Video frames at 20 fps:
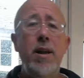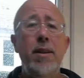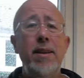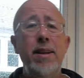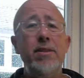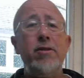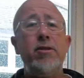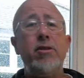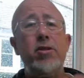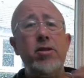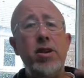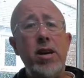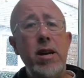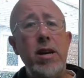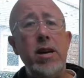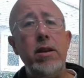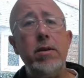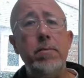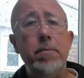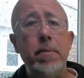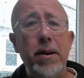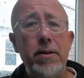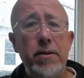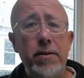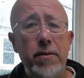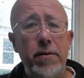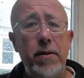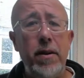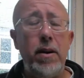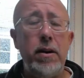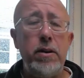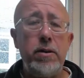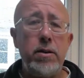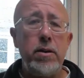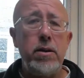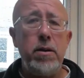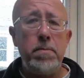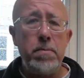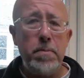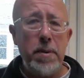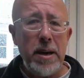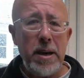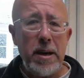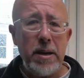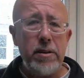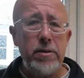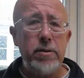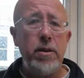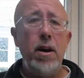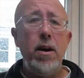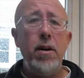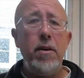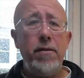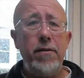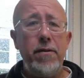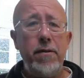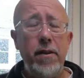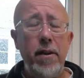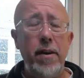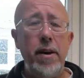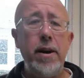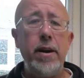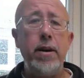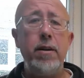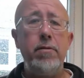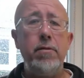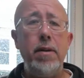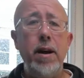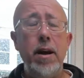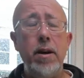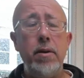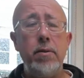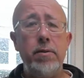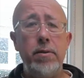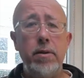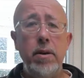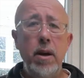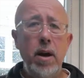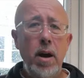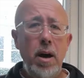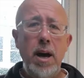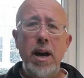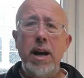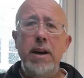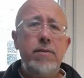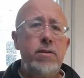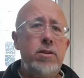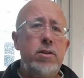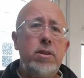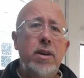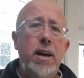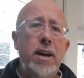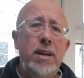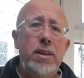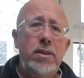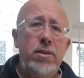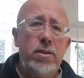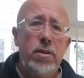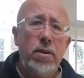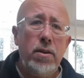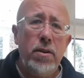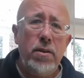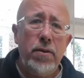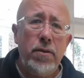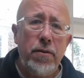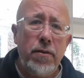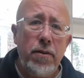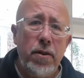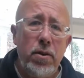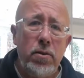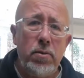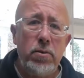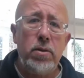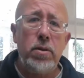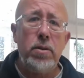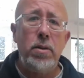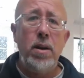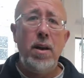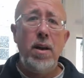let's see the butterflies and the bees flying around, even taste fruit,